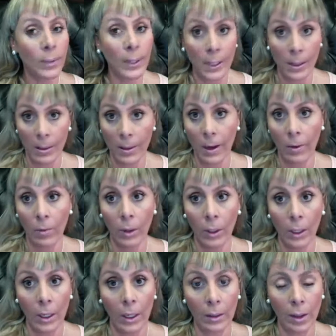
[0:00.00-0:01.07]
meridian
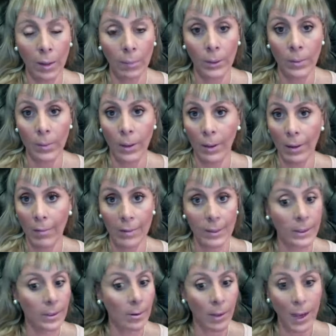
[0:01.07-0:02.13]
working at optimal
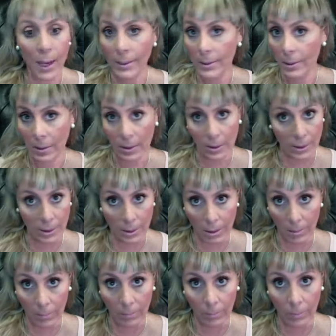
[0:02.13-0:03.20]
levels? No, the answer is no.